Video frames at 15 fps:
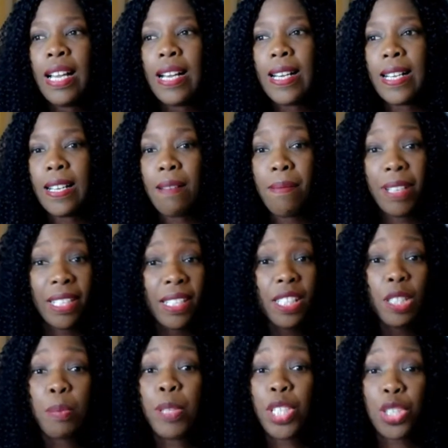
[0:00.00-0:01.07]
It's a
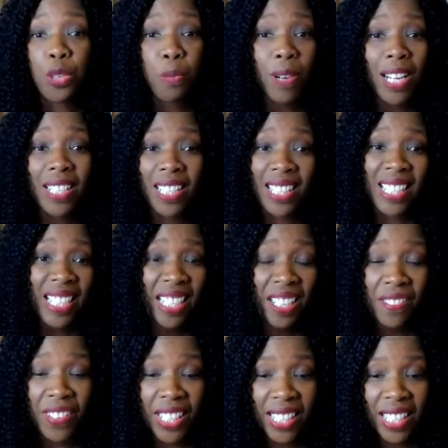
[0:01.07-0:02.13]
spiritual practice in and
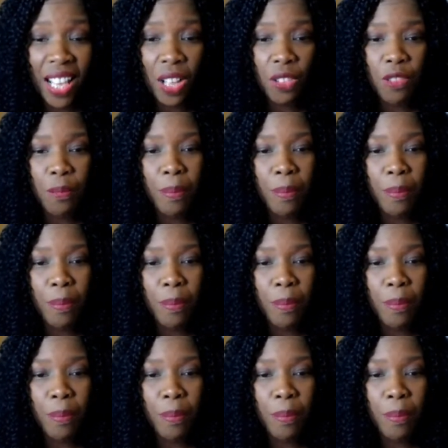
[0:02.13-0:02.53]
of itself.